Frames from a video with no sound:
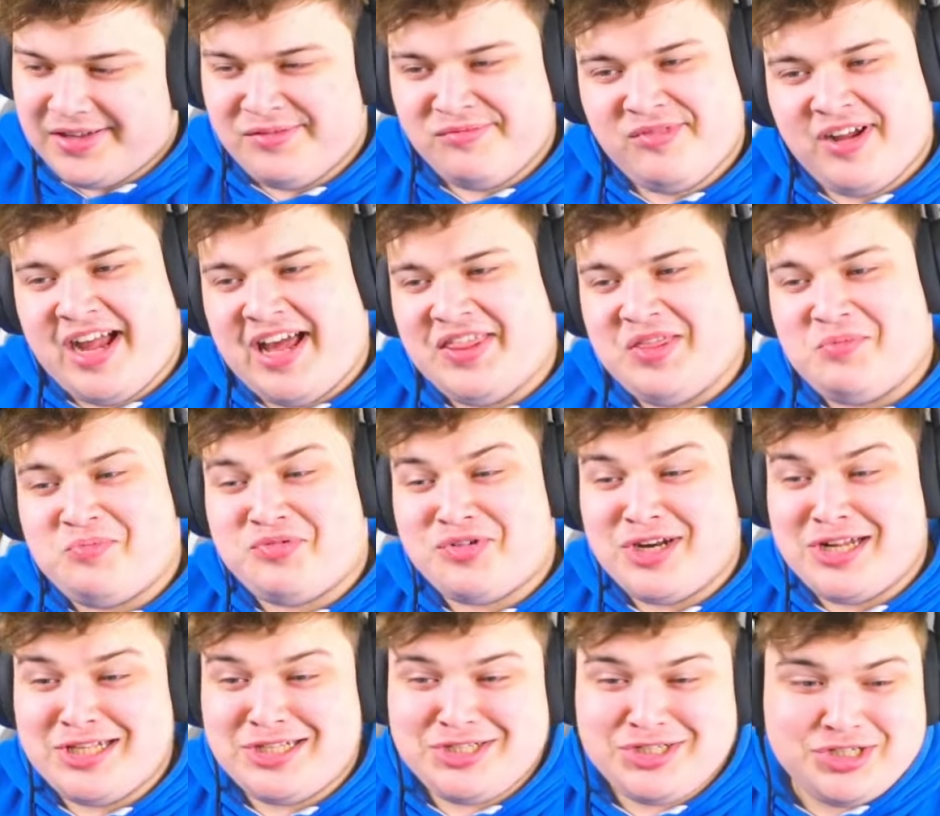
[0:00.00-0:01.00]
Man, the
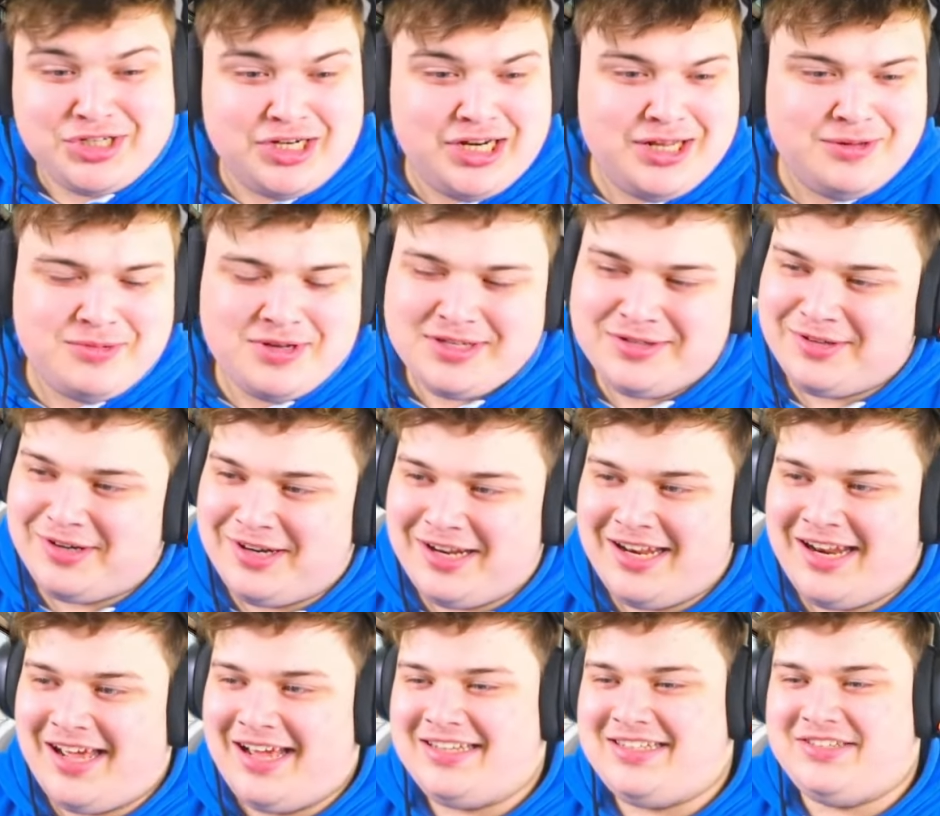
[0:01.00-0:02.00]
Printstream is one of the
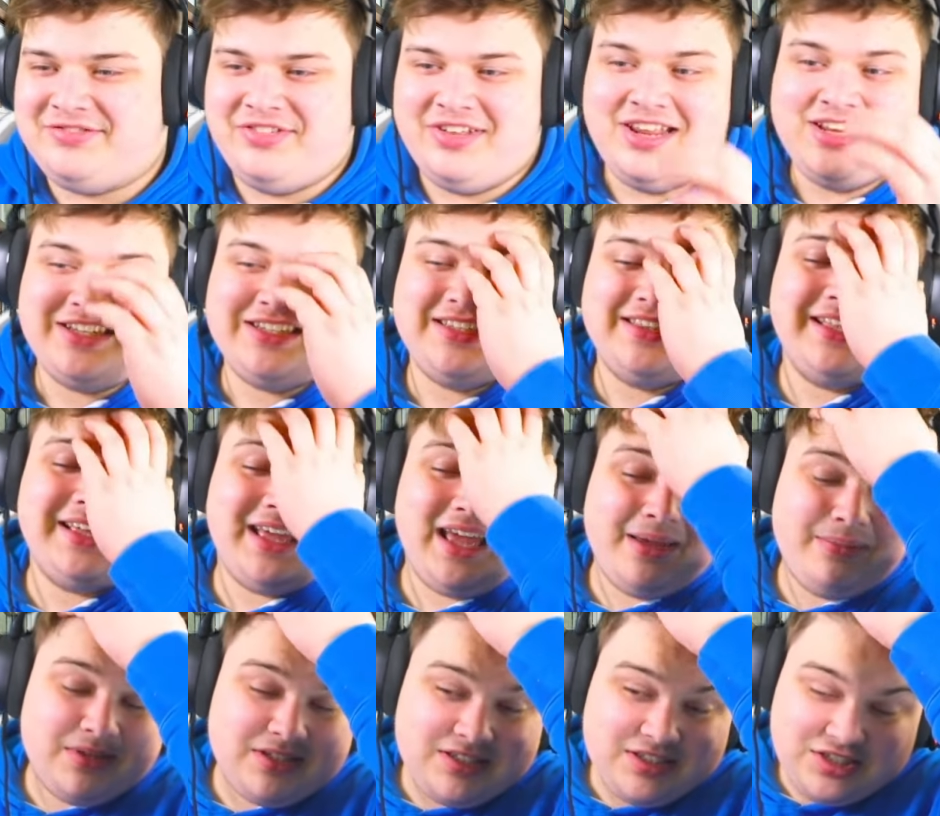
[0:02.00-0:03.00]
nicest finishes in the game.
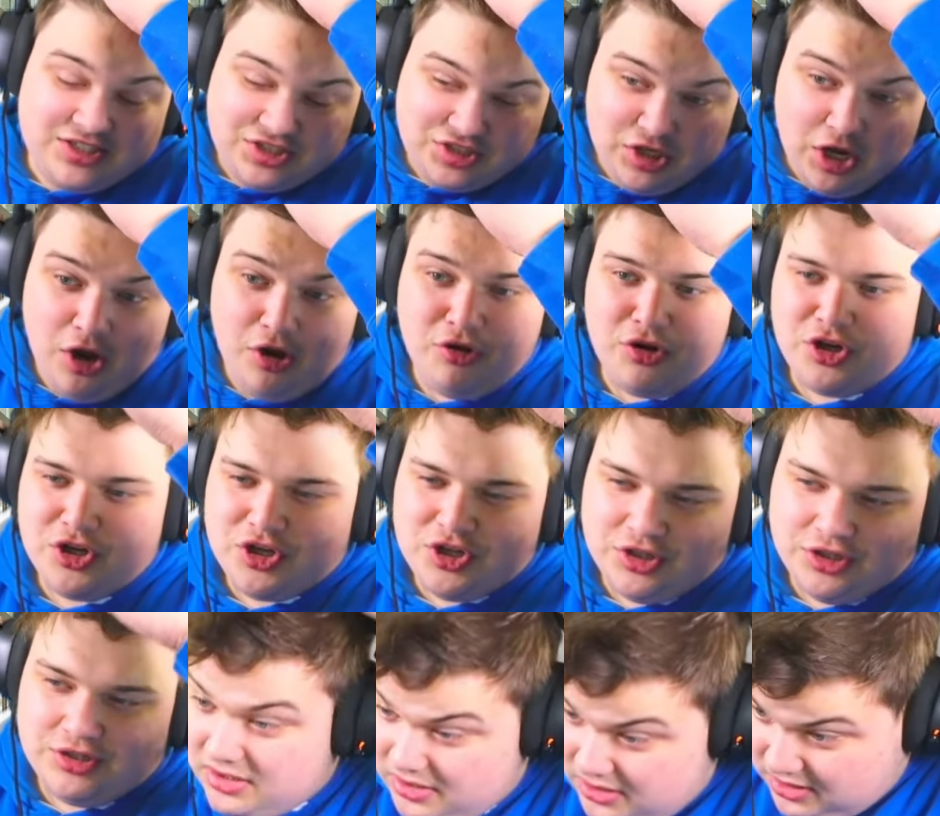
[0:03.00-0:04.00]
It's so
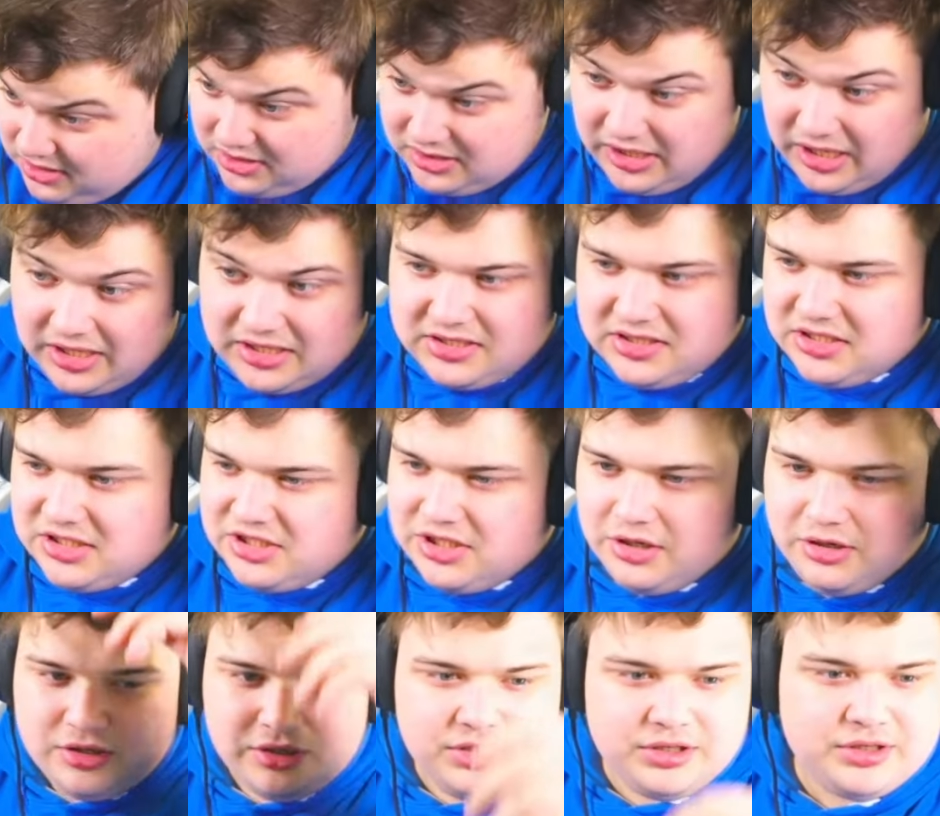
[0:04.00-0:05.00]
good. It's actually so
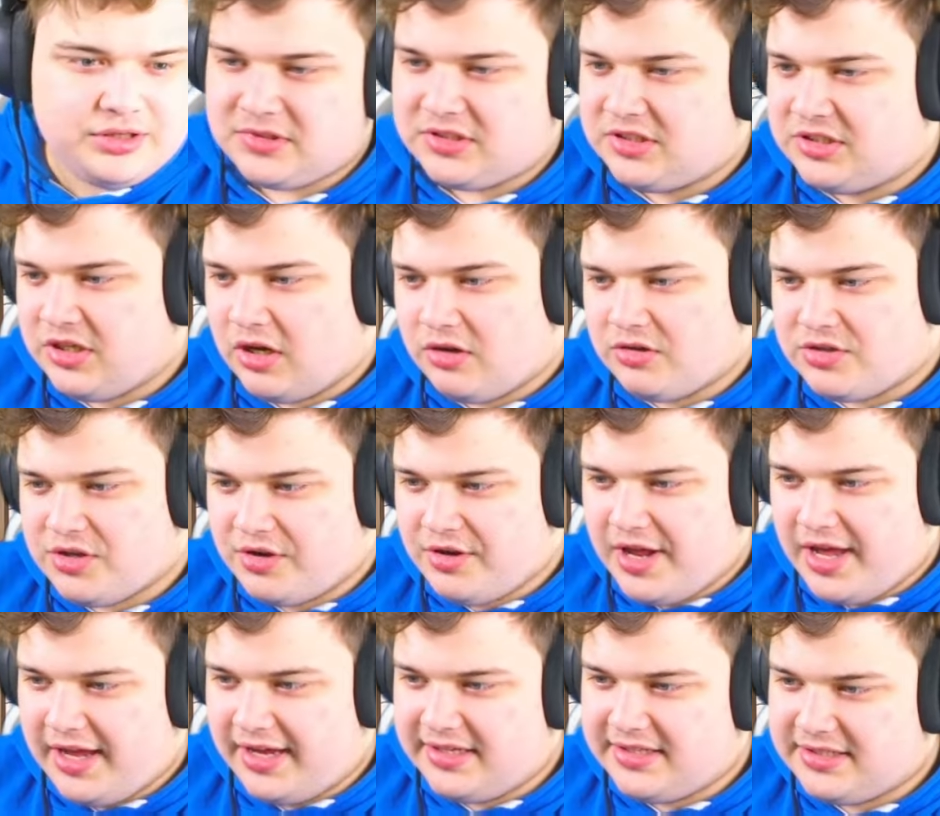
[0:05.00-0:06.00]
good. So, so
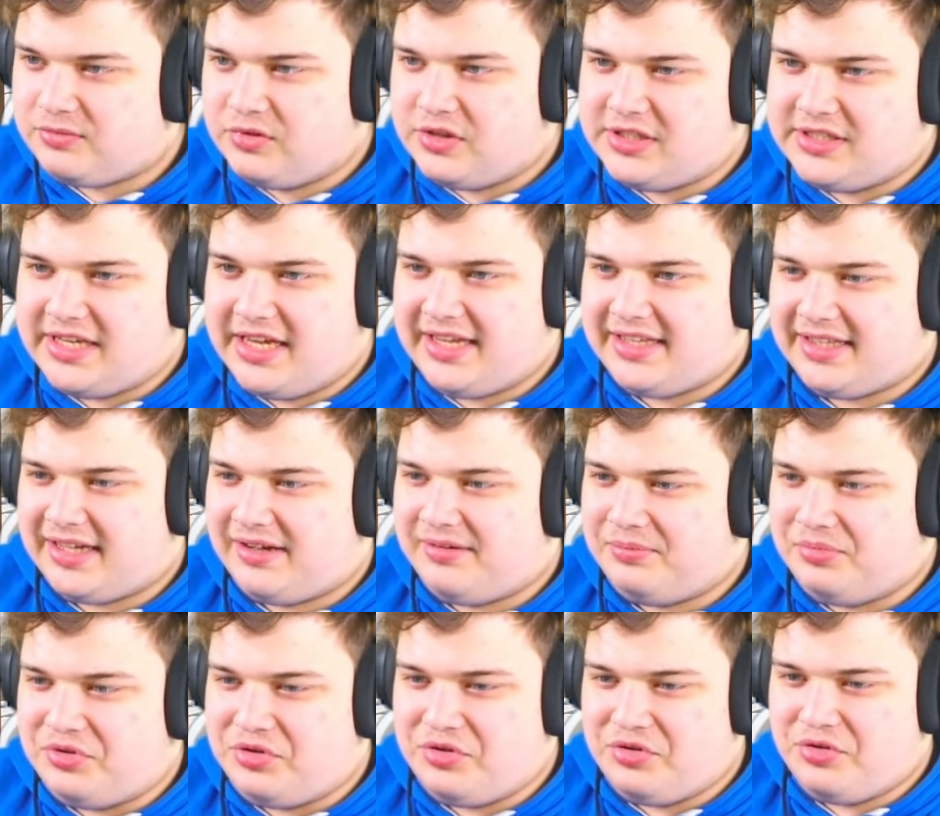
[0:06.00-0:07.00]
nice. We take that.
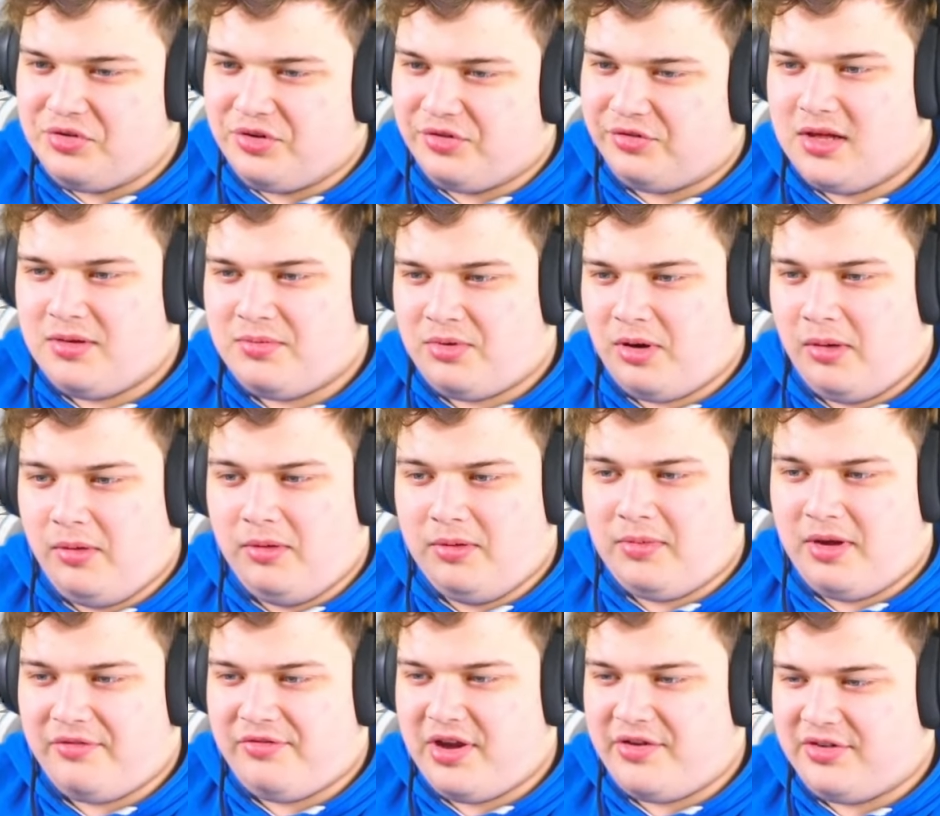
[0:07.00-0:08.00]
Beautiful. Probably
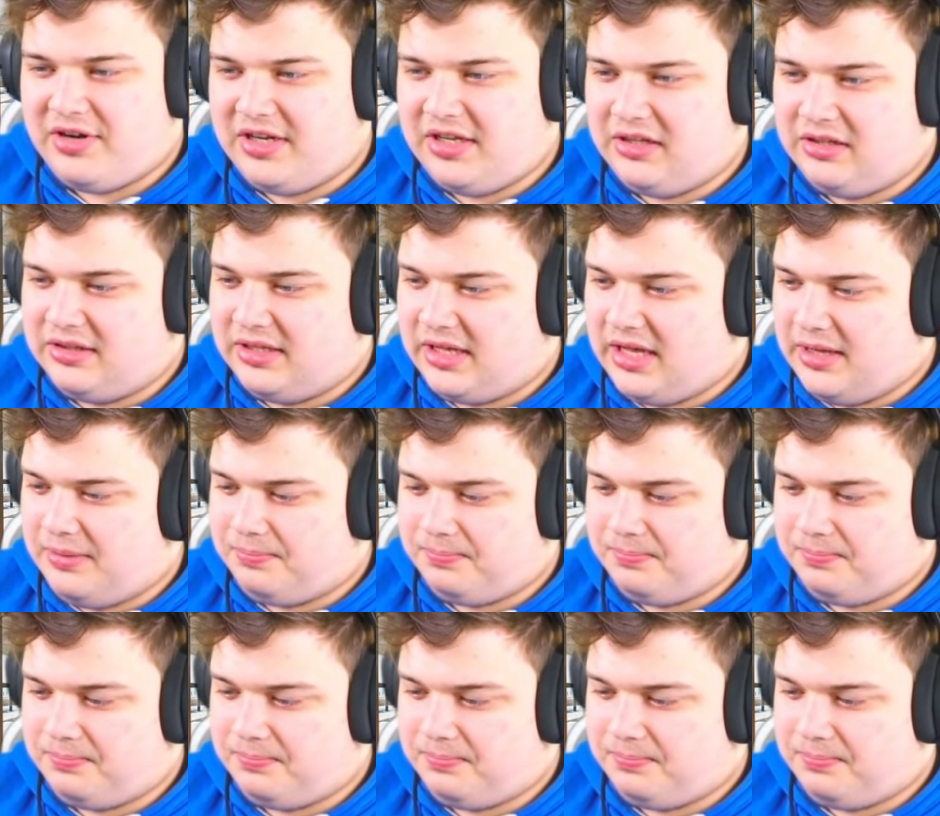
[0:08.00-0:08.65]
my favorite deagle in the game.